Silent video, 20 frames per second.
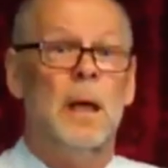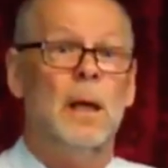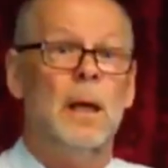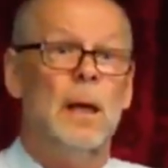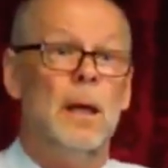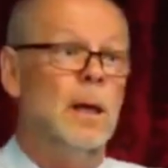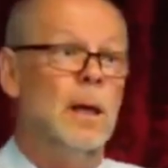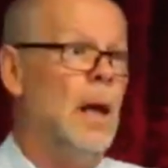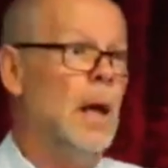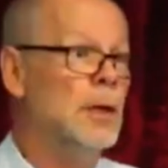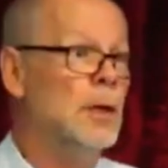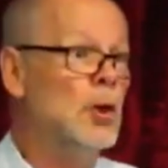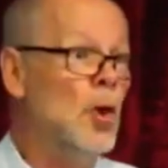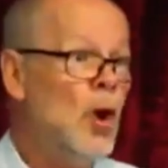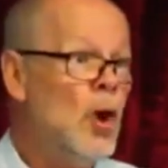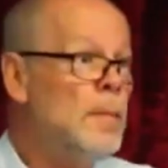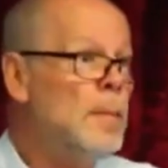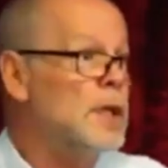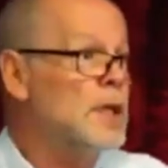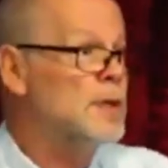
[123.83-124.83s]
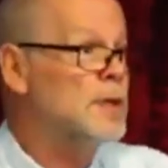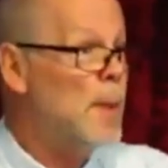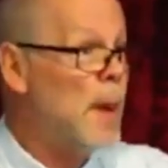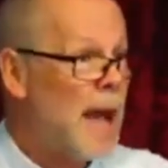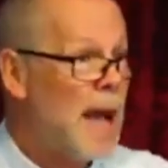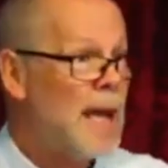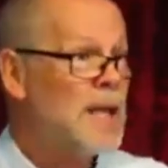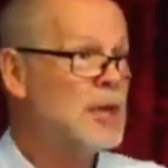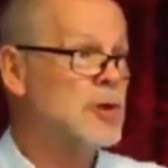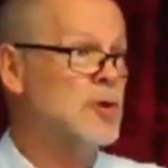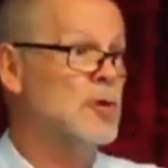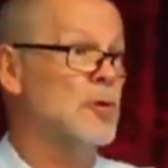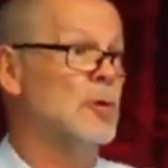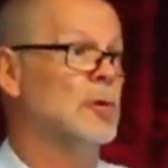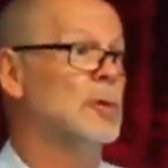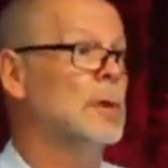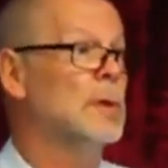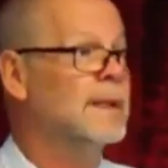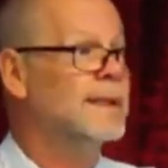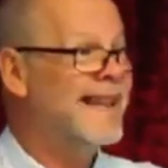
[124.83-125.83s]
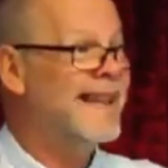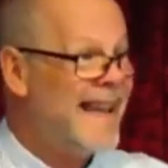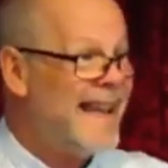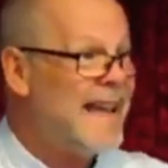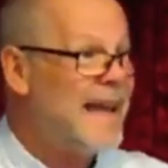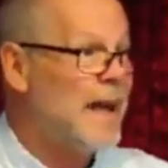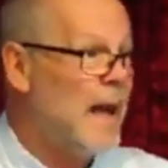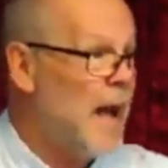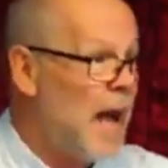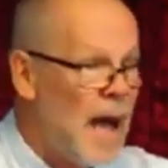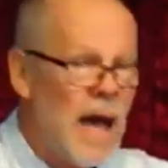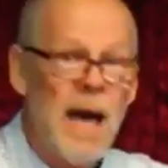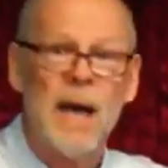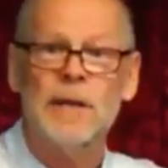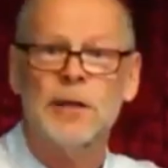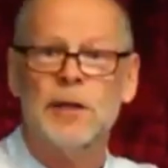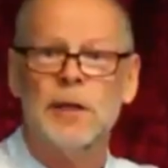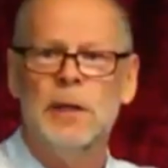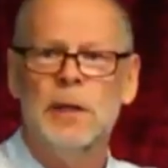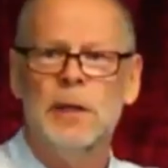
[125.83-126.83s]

enormous pastoral care heart